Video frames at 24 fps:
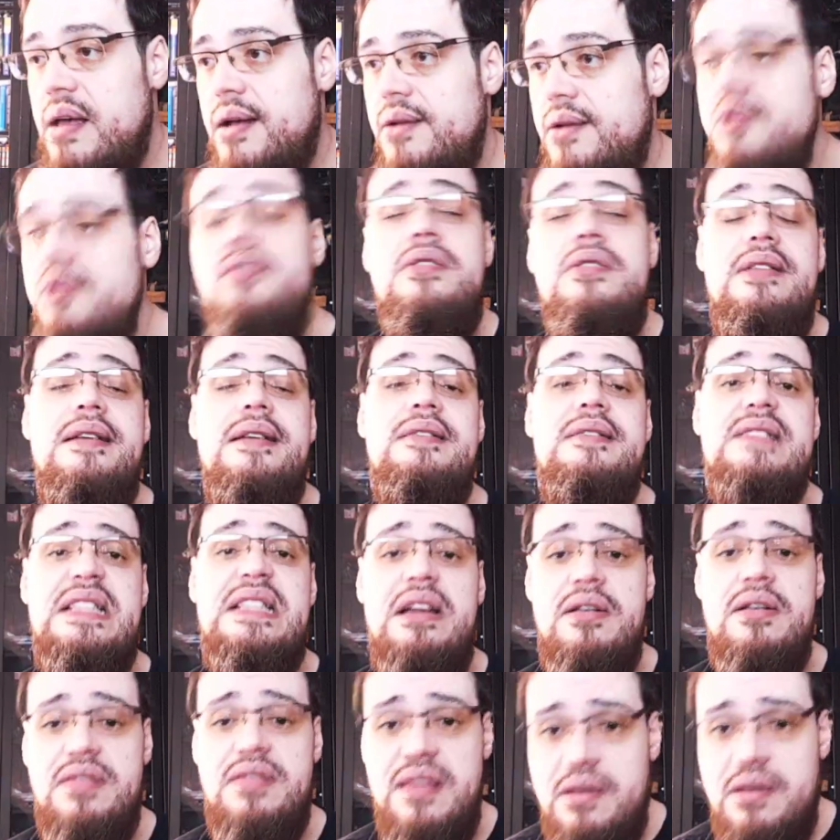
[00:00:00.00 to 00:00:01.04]
Look, there's
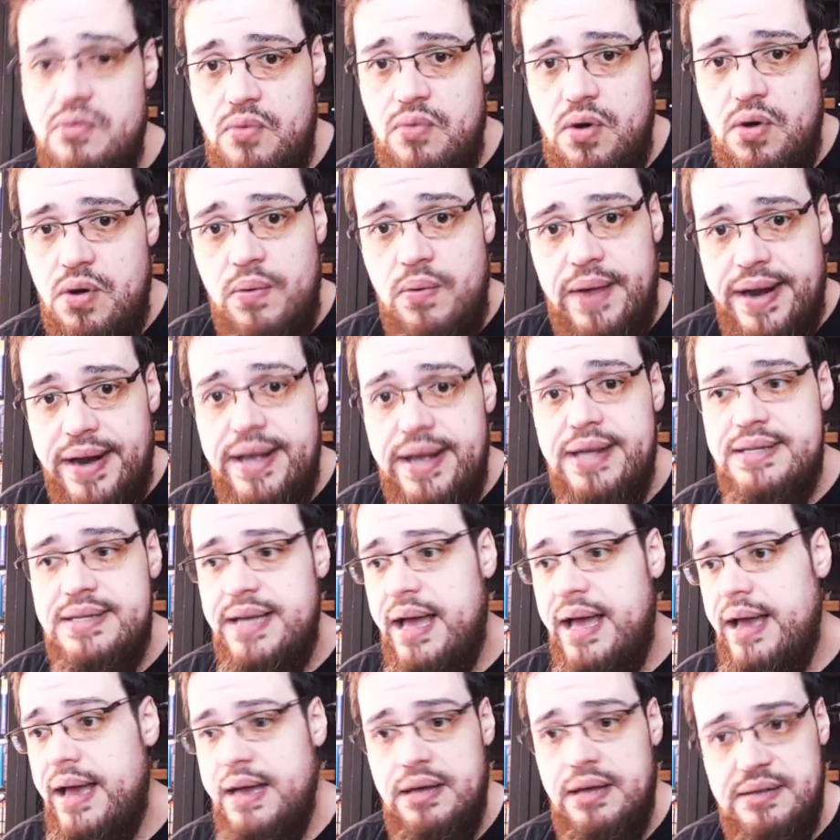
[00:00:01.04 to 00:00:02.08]
nothing wrong with it,
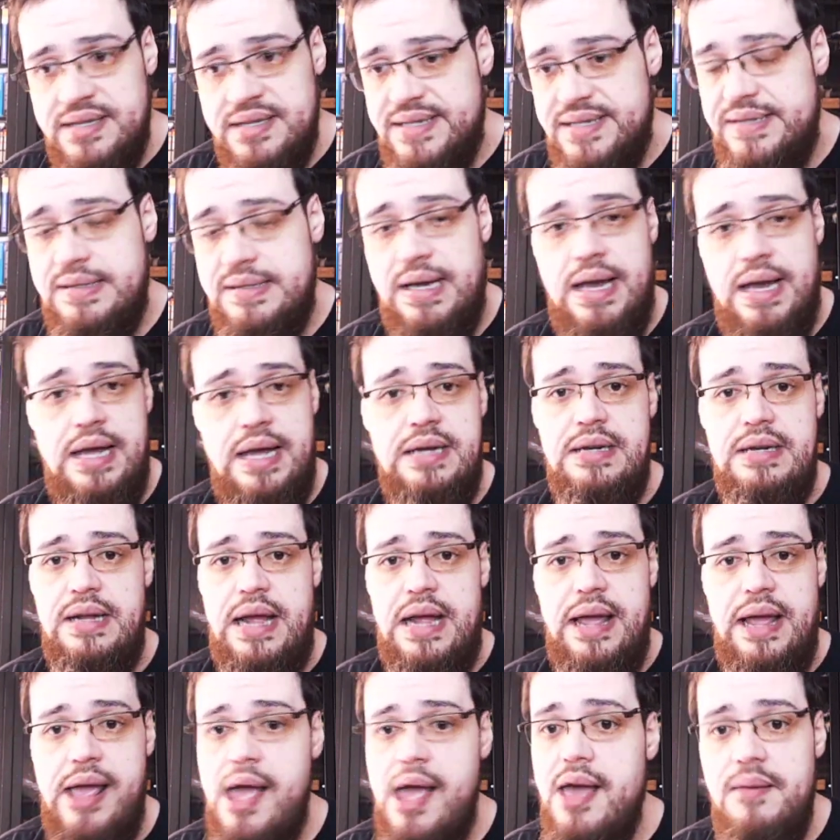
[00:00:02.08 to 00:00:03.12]
I understand.
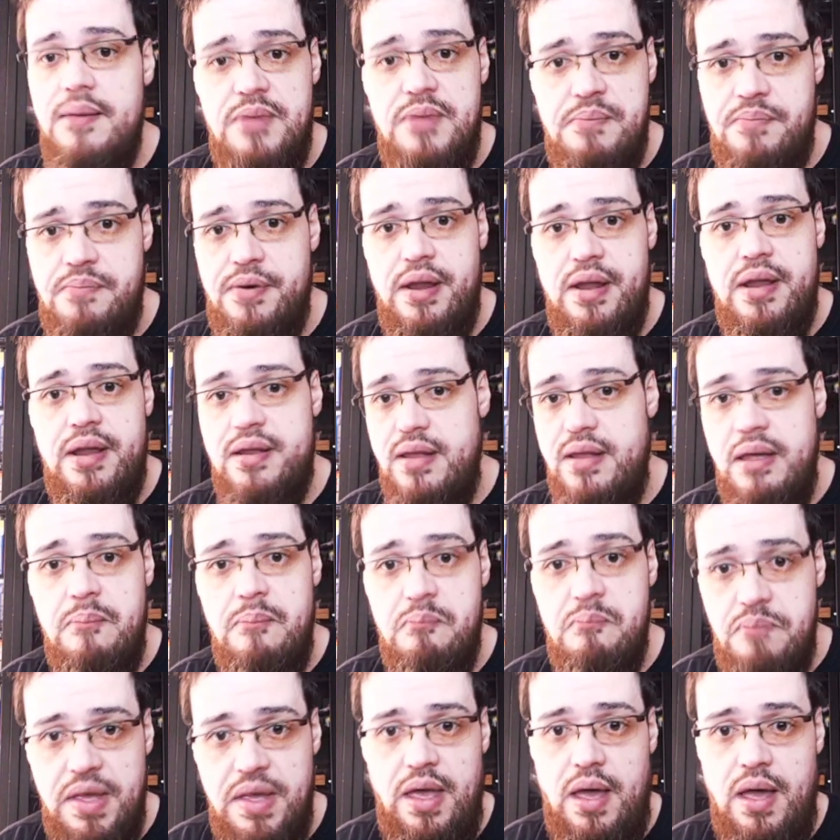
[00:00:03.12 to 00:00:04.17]
I am a pretty
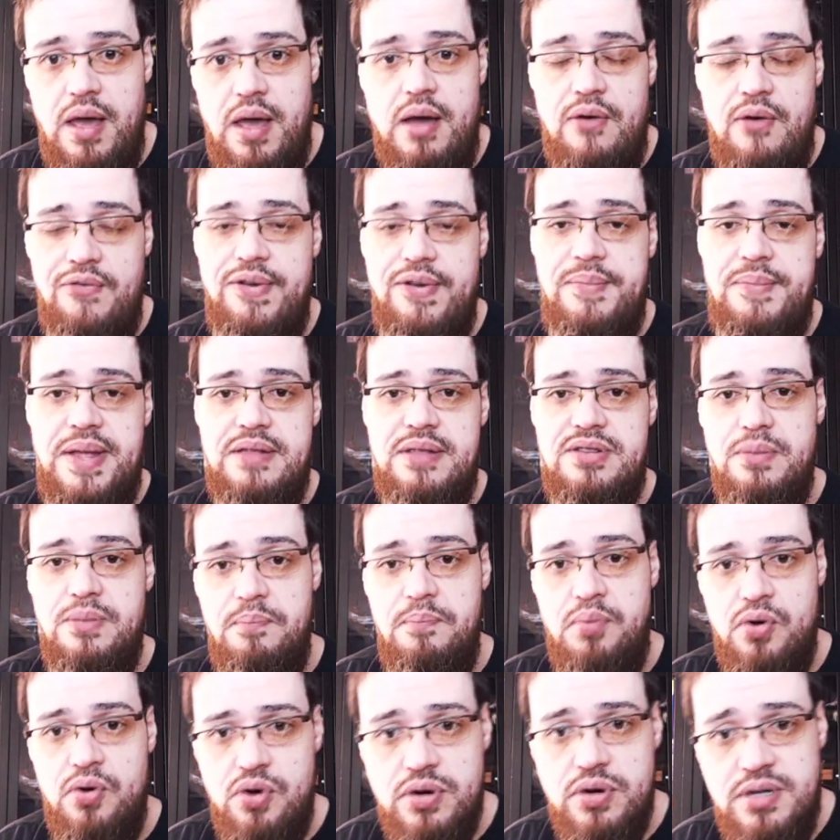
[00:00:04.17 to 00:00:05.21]
big alphabet
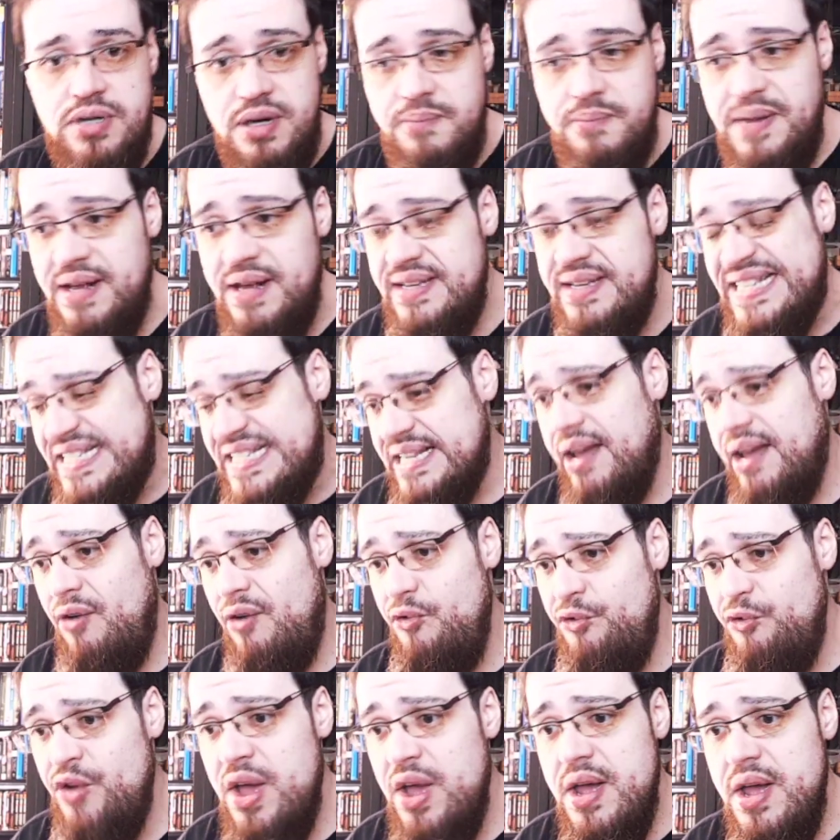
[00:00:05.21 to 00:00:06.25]
supporter
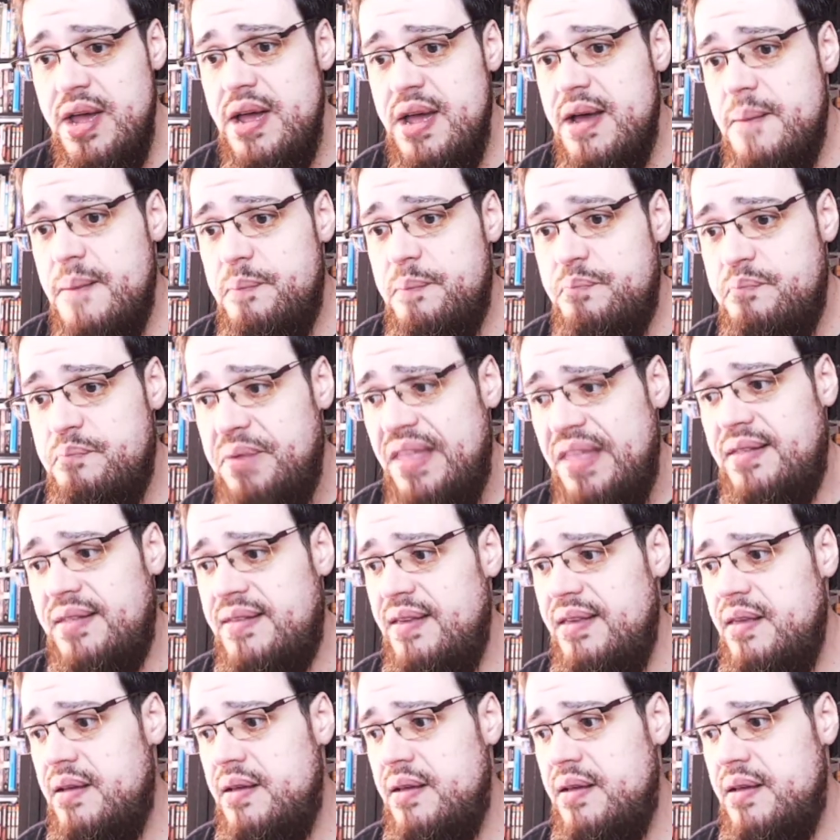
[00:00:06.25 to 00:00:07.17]
myself. But